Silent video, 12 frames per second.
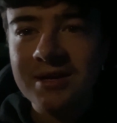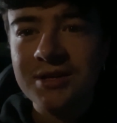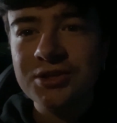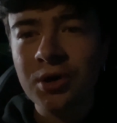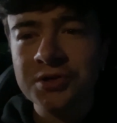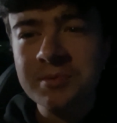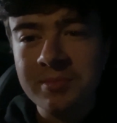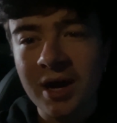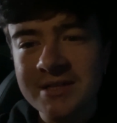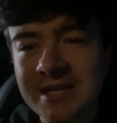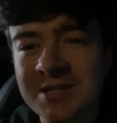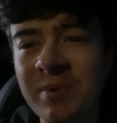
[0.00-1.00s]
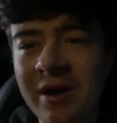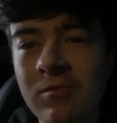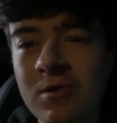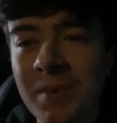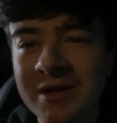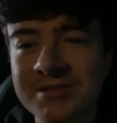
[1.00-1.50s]
What's up, guys? It's better.
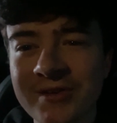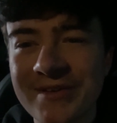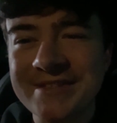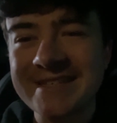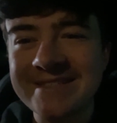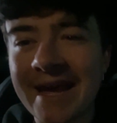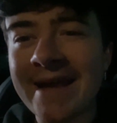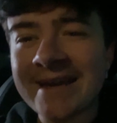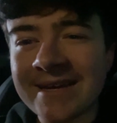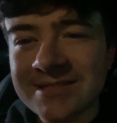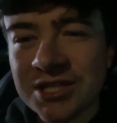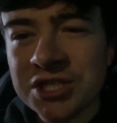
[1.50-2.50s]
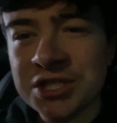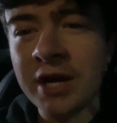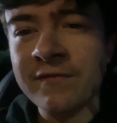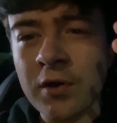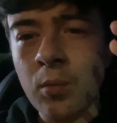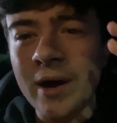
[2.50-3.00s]
Welcome back to another. Today is
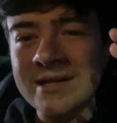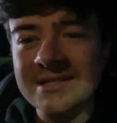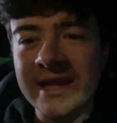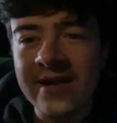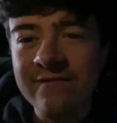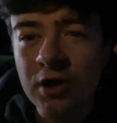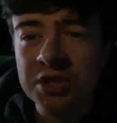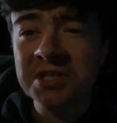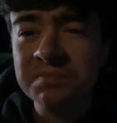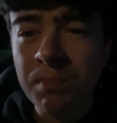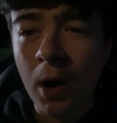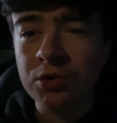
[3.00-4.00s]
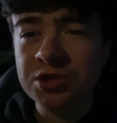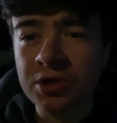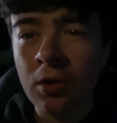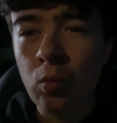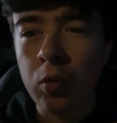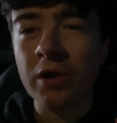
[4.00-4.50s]
Sheffield Wednesday versus Bolton
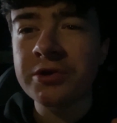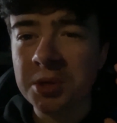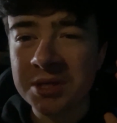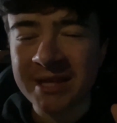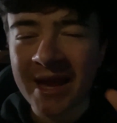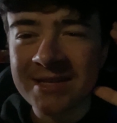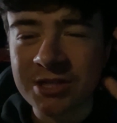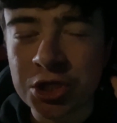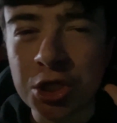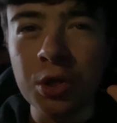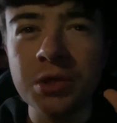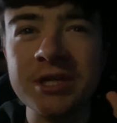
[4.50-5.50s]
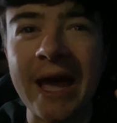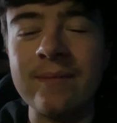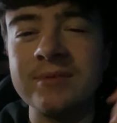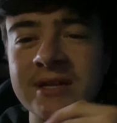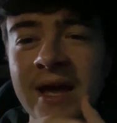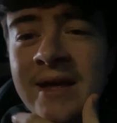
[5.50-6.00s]
Wanderers. It is a huge game
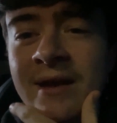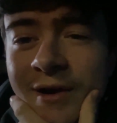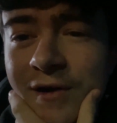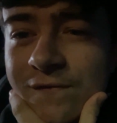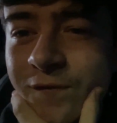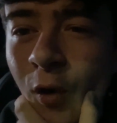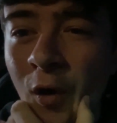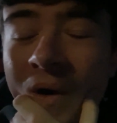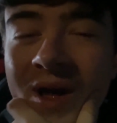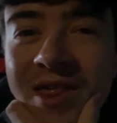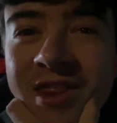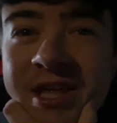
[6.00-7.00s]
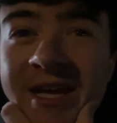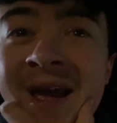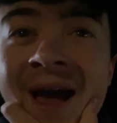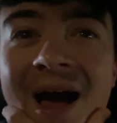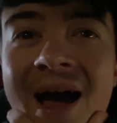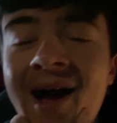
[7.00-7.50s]
today for the
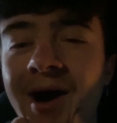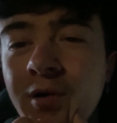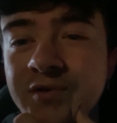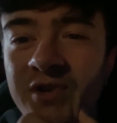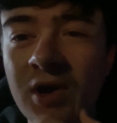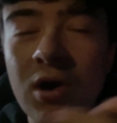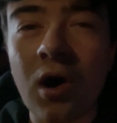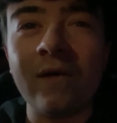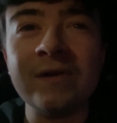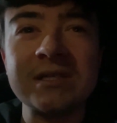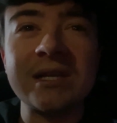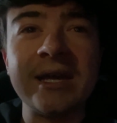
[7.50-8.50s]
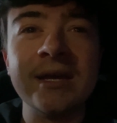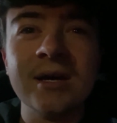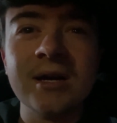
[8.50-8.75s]
Owls. Obviously,